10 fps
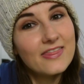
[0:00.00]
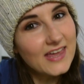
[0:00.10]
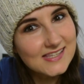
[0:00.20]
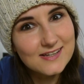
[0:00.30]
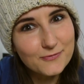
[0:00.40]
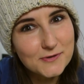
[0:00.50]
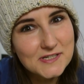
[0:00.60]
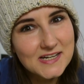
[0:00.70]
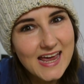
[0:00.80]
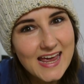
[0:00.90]
That's it for
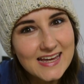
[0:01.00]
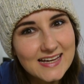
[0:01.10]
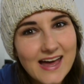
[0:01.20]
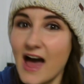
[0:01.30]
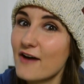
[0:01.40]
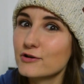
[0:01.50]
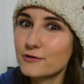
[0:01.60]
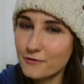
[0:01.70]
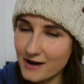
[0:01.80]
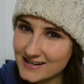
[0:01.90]
today. Have a
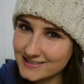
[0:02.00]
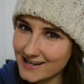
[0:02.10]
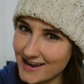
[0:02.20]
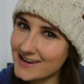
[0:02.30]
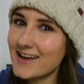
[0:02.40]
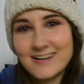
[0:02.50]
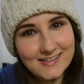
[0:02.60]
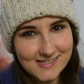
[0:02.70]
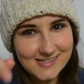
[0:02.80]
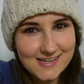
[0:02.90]
great day, and
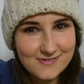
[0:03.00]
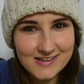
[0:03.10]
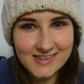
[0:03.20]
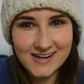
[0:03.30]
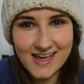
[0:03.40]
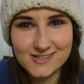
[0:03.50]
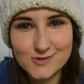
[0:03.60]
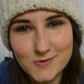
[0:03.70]
I'll see you in the next